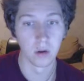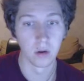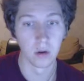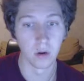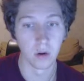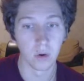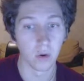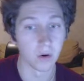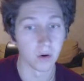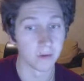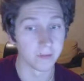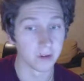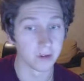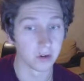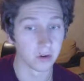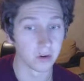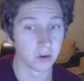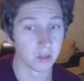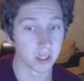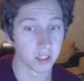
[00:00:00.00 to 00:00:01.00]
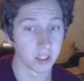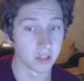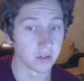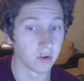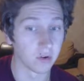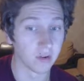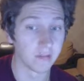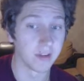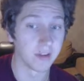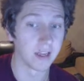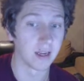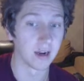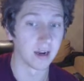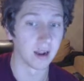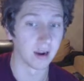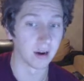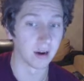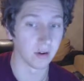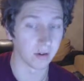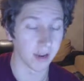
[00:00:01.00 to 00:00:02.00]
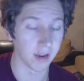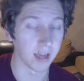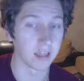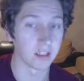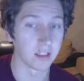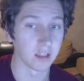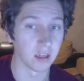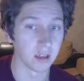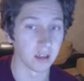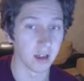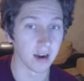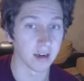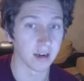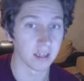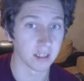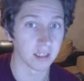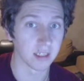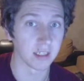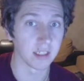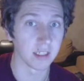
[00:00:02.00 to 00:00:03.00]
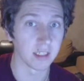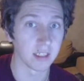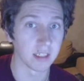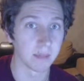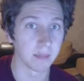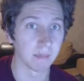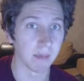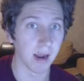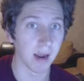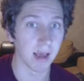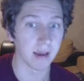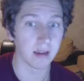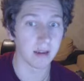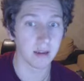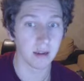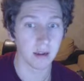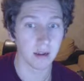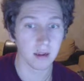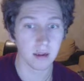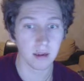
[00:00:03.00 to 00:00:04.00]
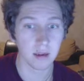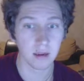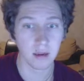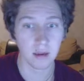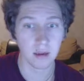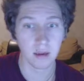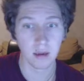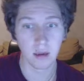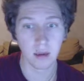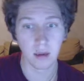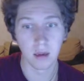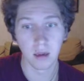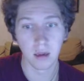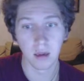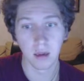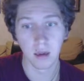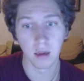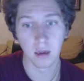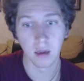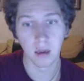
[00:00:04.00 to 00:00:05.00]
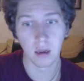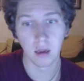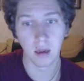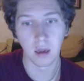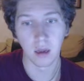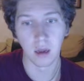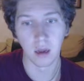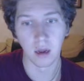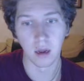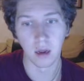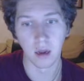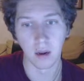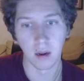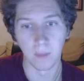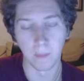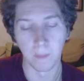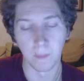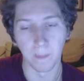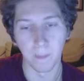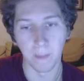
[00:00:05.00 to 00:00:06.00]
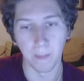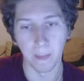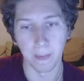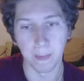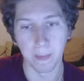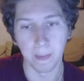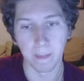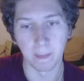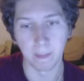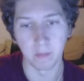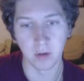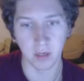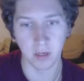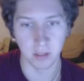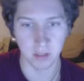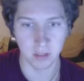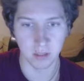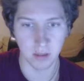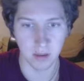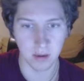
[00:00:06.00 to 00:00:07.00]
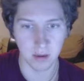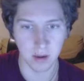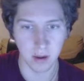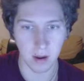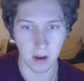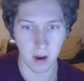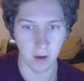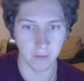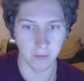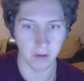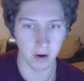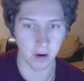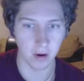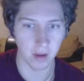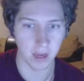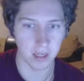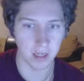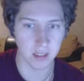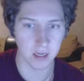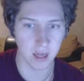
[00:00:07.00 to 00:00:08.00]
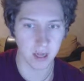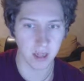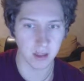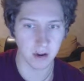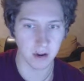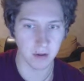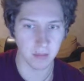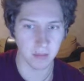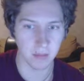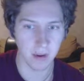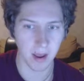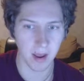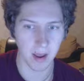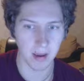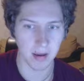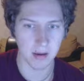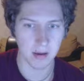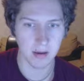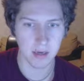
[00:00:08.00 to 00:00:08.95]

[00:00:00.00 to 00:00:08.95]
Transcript: just reveal a location that is in place, because after a location enter play,